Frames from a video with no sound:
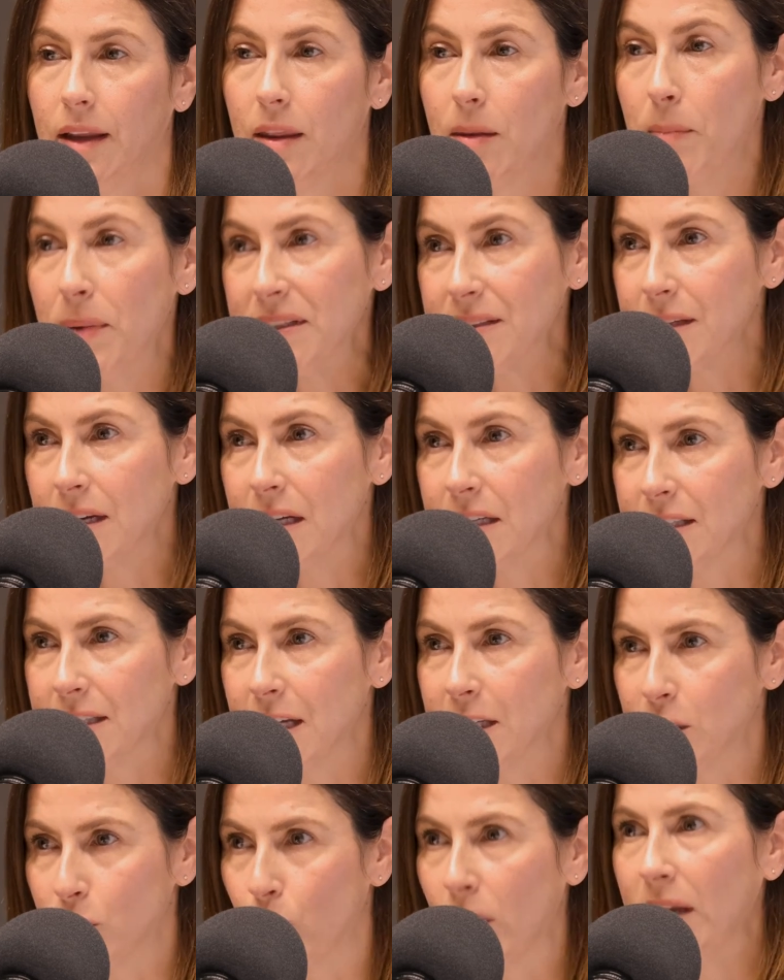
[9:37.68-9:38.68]
The business
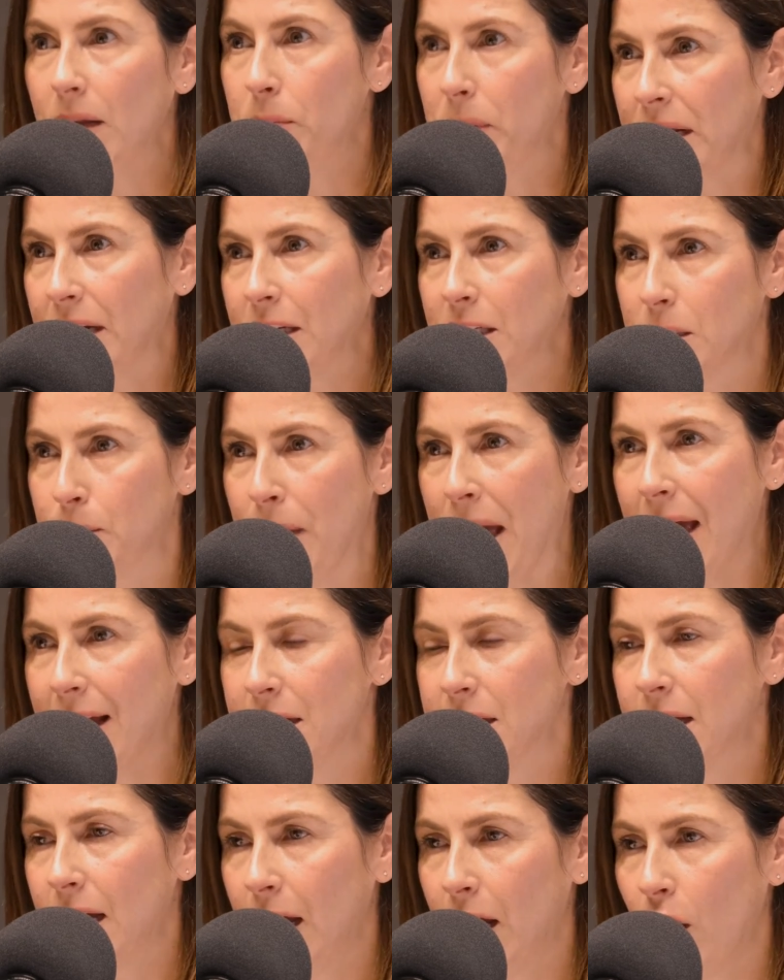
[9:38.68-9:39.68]
has really been
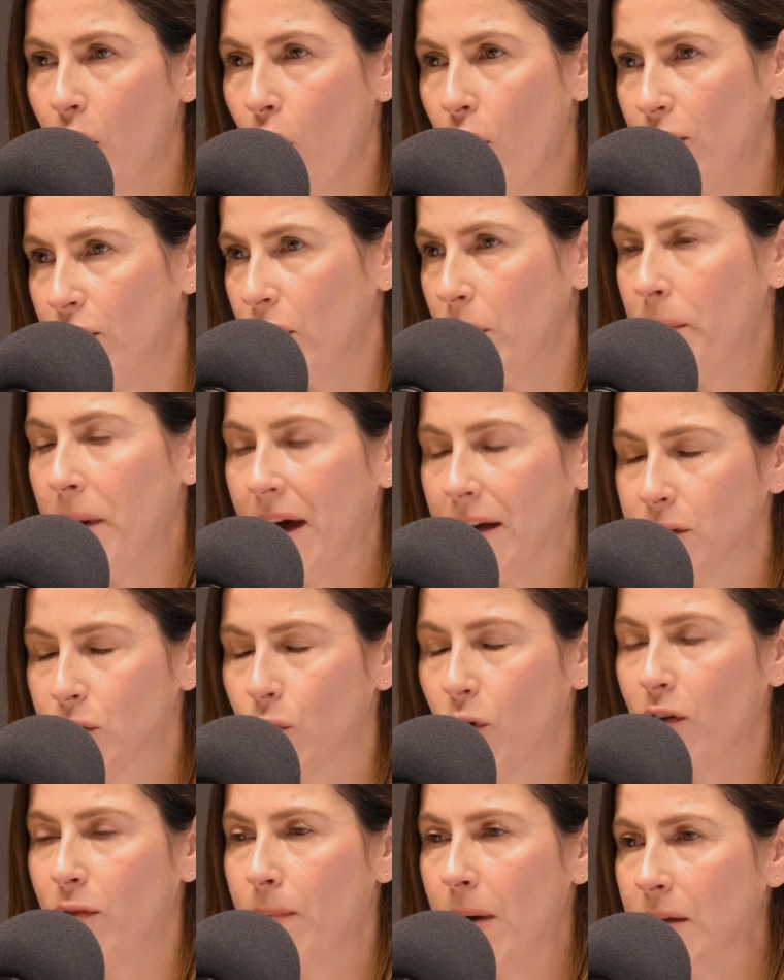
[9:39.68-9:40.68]
expanding over the past
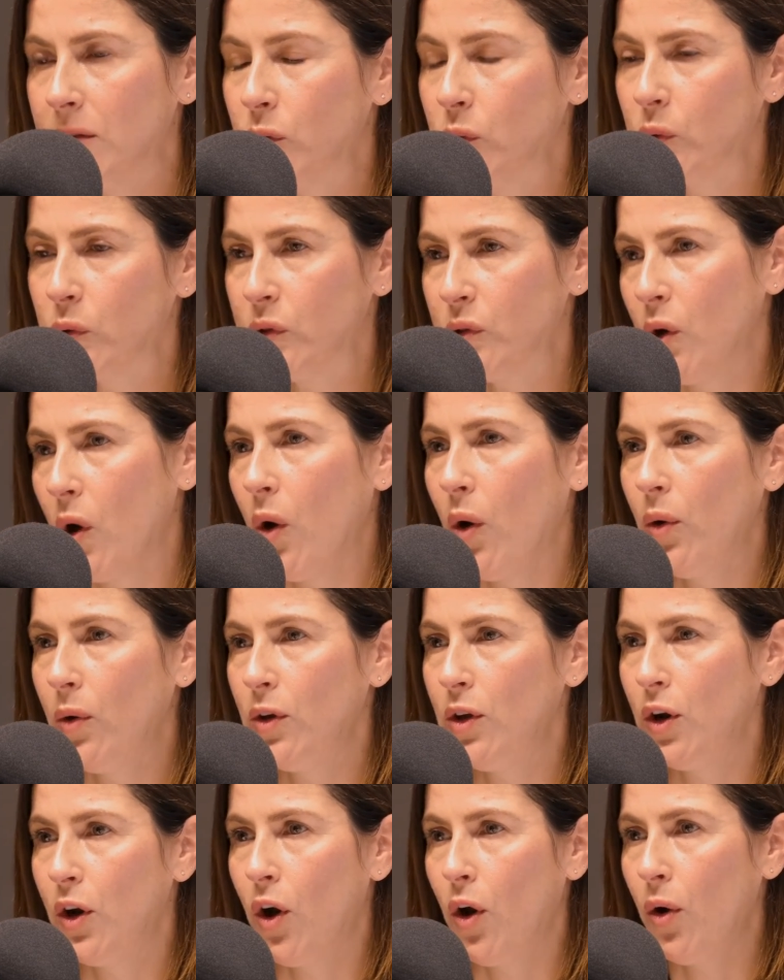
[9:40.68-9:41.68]
12 months or so.
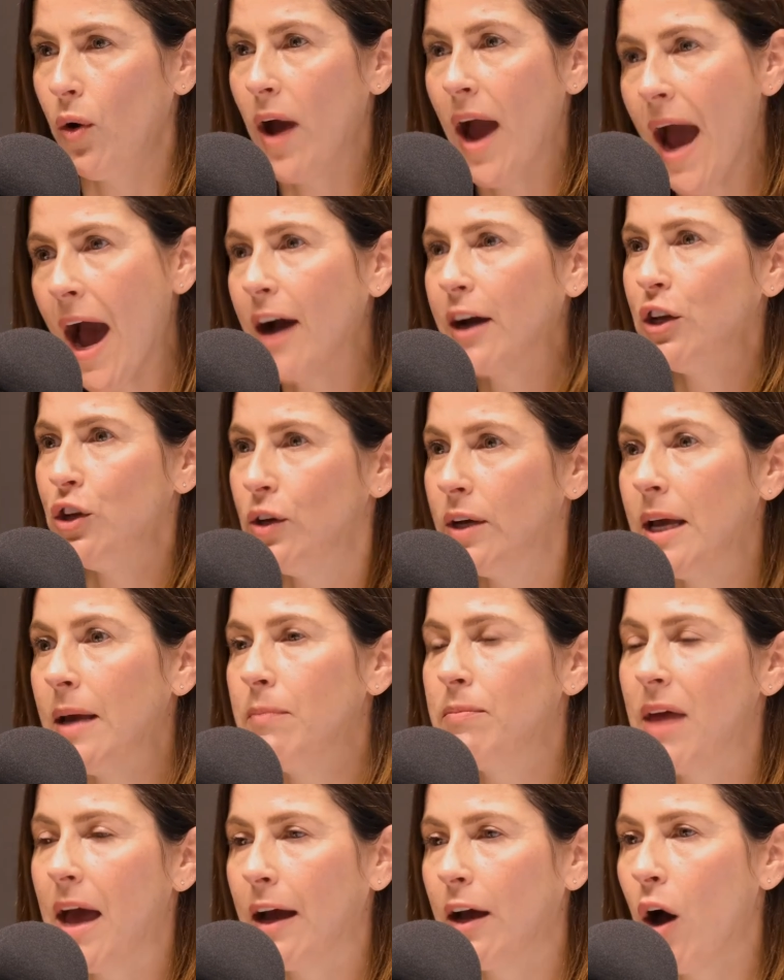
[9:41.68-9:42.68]
You know, how can you
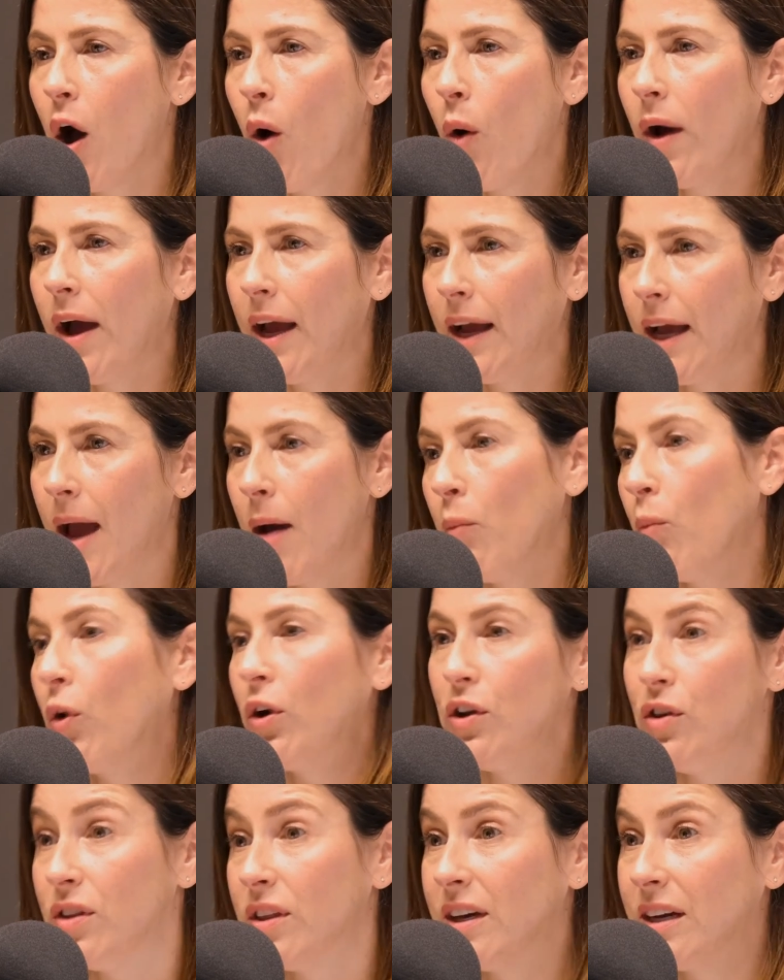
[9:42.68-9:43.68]
keep that going? And what
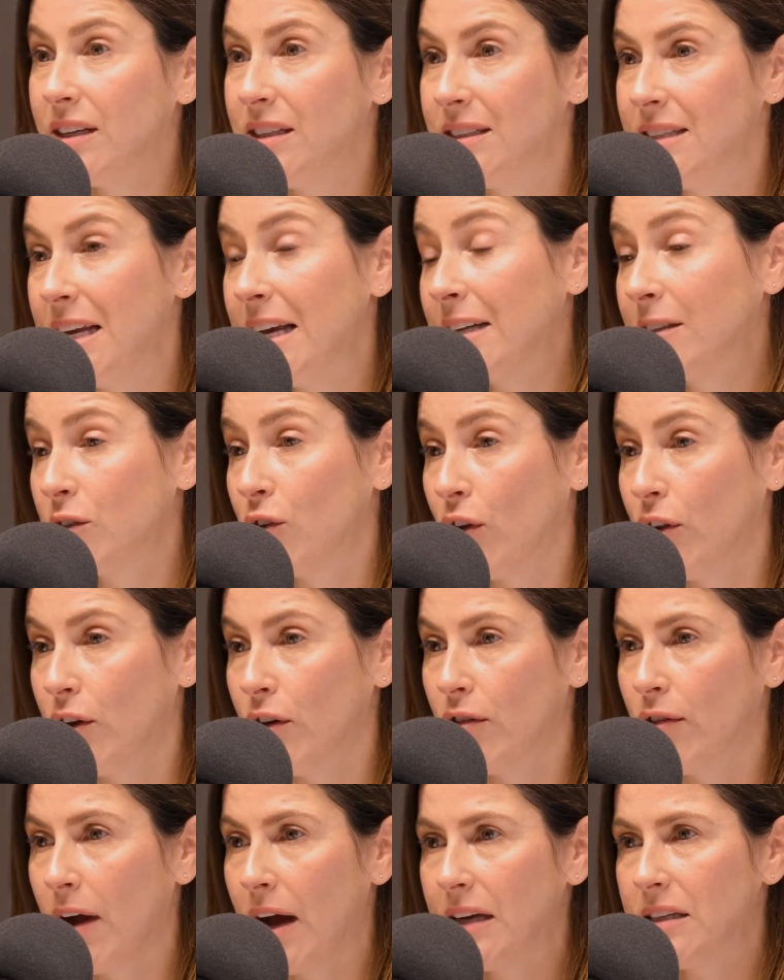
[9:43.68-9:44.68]
do you think is next on the
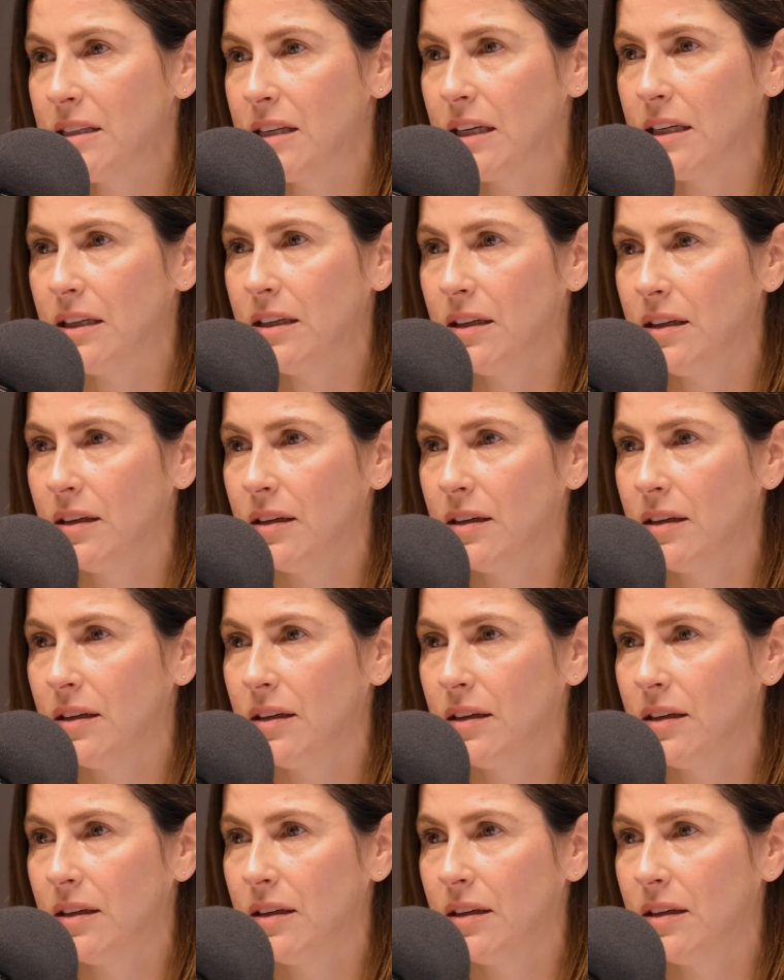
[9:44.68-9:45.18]
horizon?